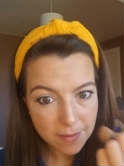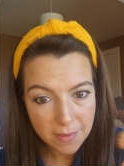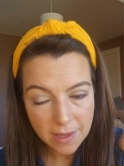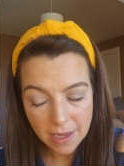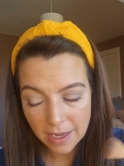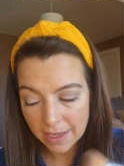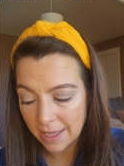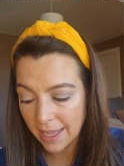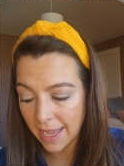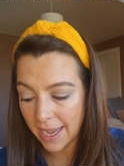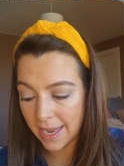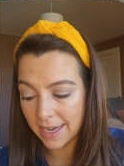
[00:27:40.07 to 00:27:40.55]

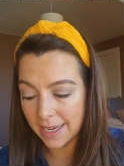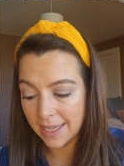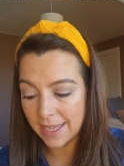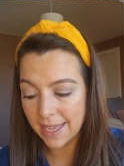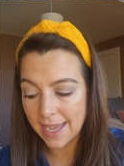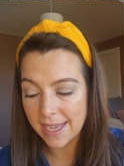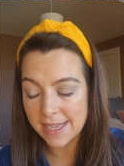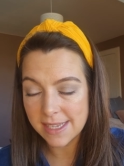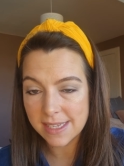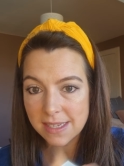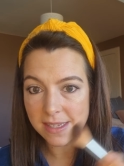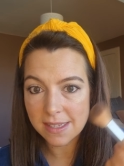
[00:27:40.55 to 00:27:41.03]
Again, I
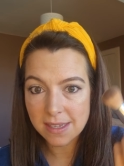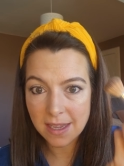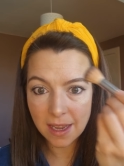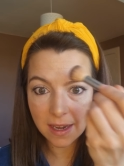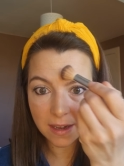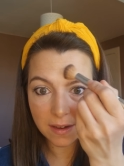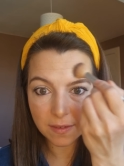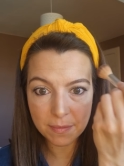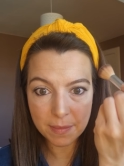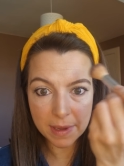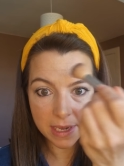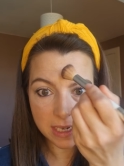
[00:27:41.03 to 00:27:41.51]
guess it's
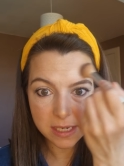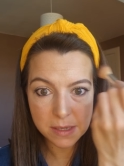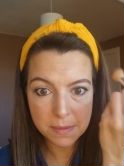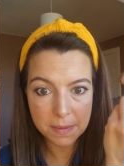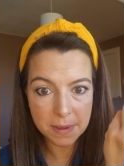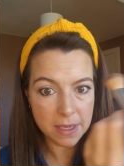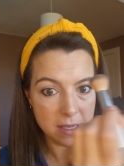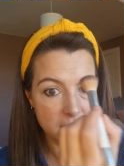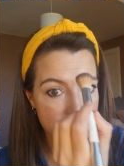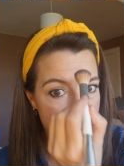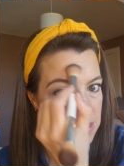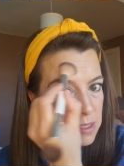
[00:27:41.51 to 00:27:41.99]
kind of meant to
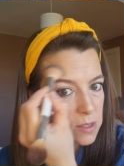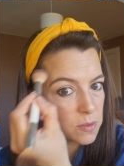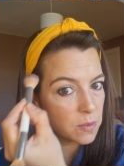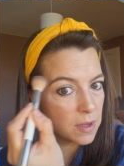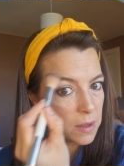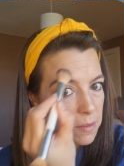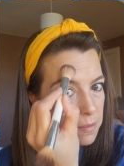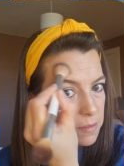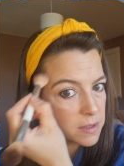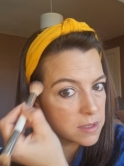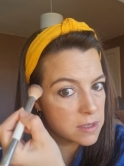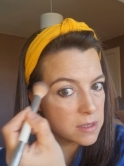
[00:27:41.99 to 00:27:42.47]
be
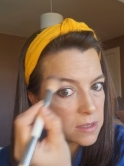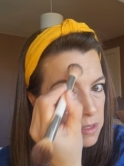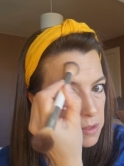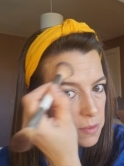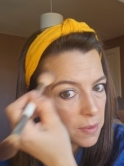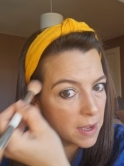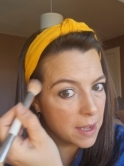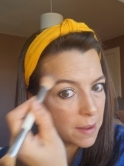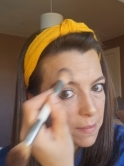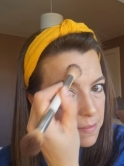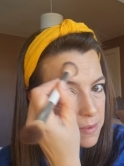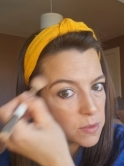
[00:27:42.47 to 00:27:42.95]

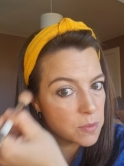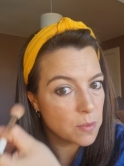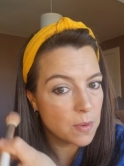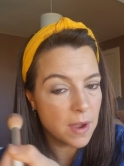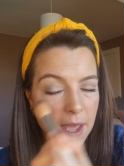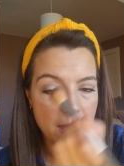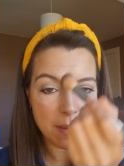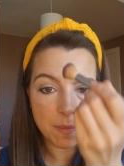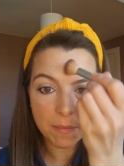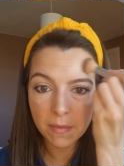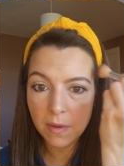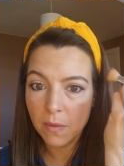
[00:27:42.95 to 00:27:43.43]
swept
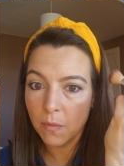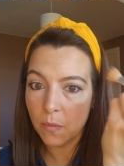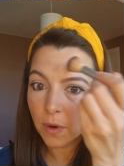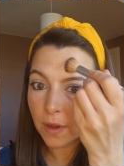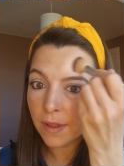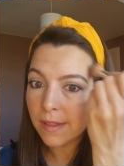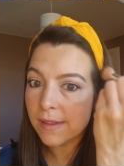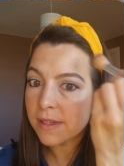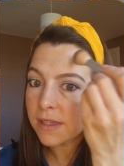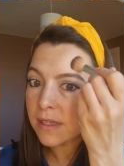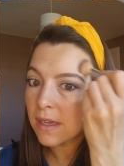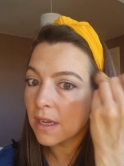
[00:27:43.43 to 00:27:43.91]
where
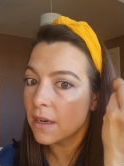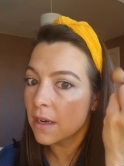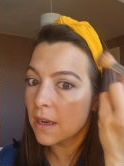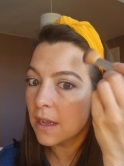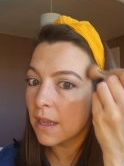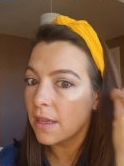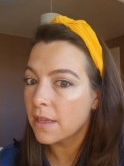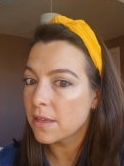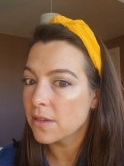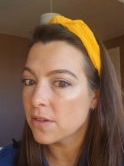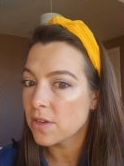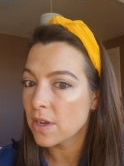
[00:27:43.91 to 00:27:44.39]
the sun
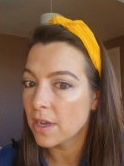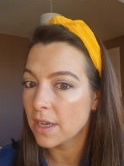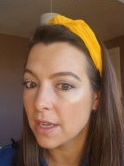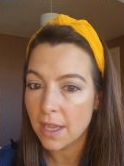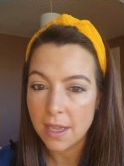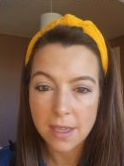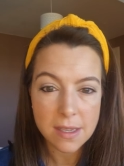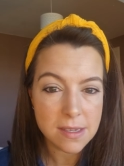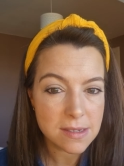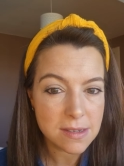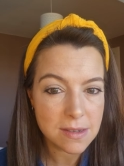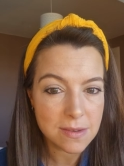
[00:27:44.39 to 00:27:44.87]
hits you, I
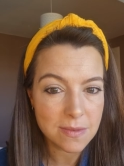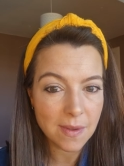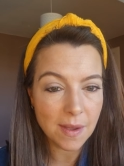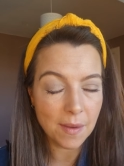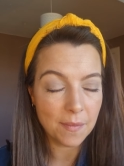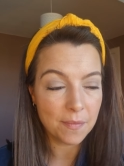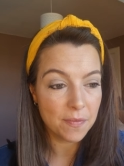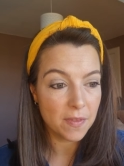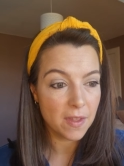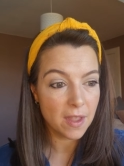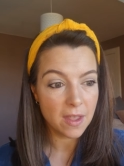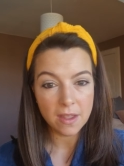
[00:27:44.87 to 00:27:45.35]
guess, as well.
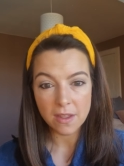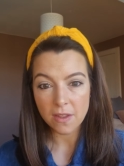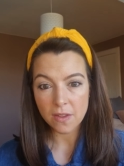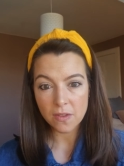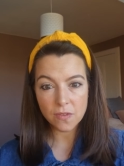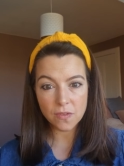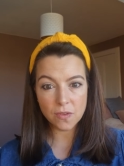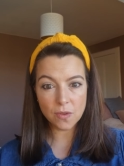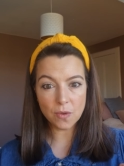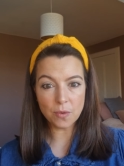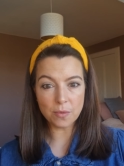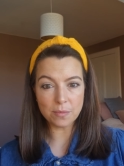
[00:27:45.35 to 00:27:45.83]

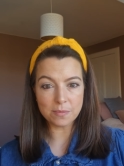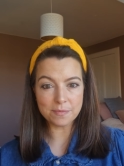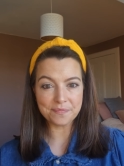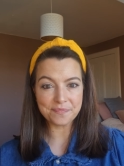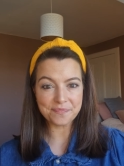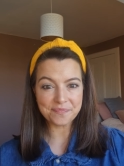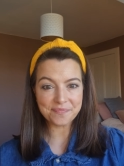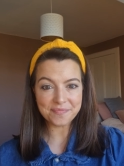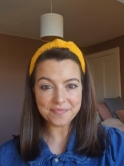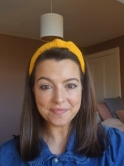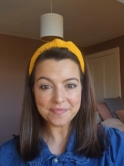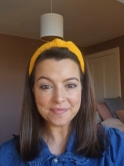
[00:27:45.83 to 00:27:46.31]
So,
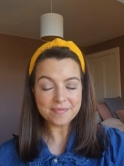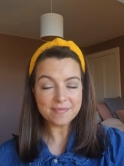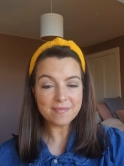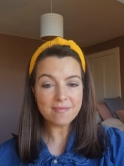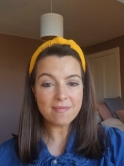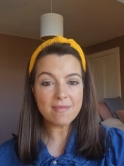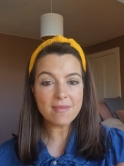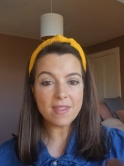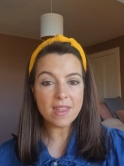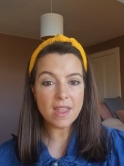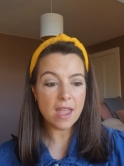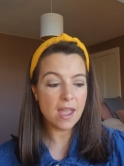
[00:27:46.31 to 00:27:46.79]

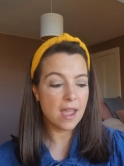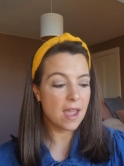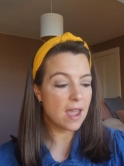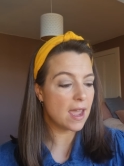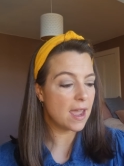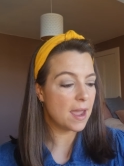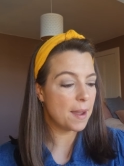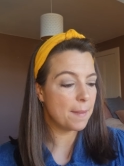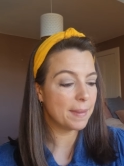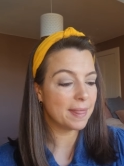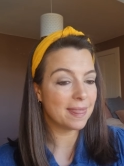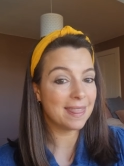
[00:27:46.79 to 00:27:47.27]

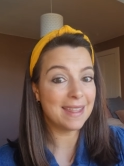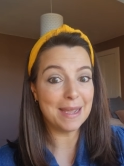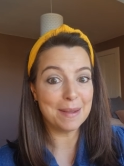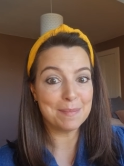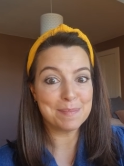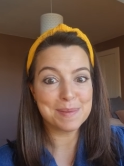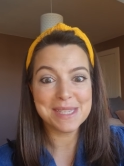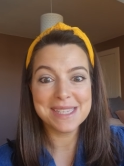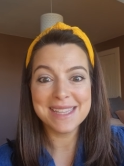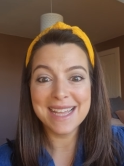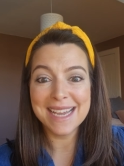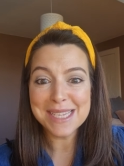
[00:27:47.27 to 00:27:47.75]

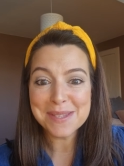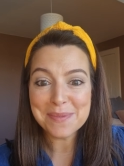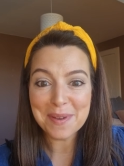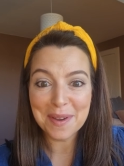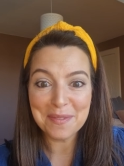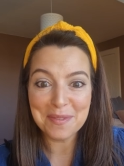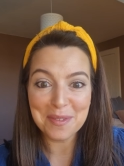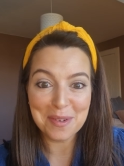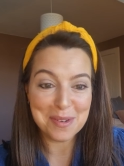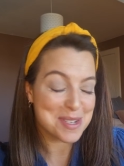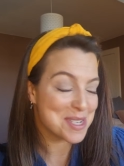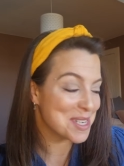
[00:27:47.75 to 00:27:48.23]
lips. That's what
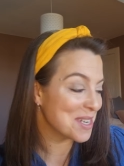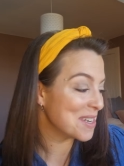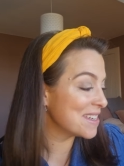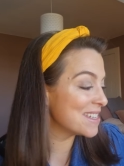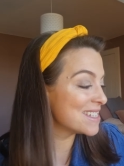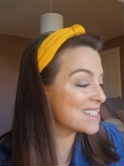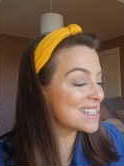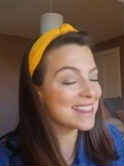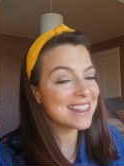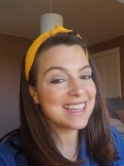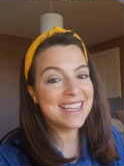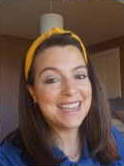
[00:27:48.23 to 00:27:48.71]
I've not done,
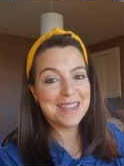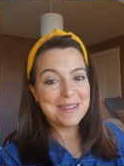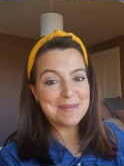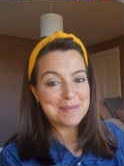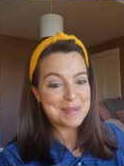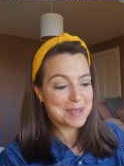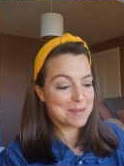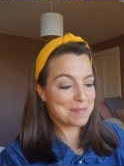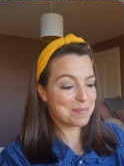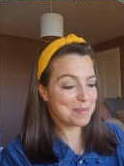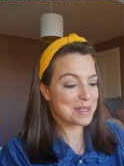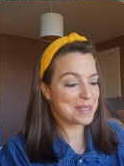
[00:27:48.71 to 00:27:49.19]
is
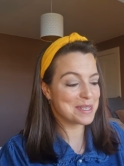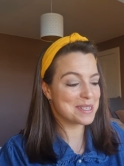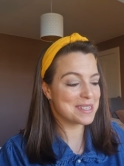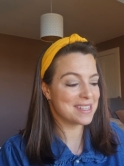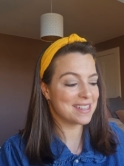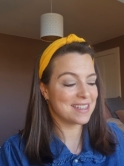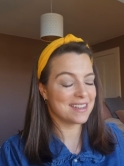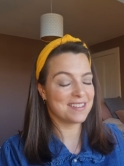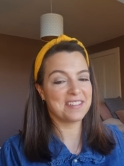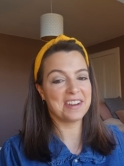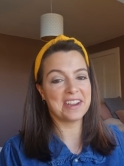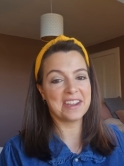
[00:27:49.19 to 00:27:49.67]
lips. I'm being
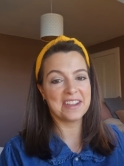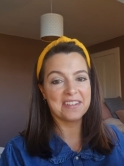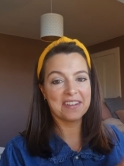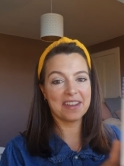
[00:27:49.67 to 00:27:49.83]
silly, right?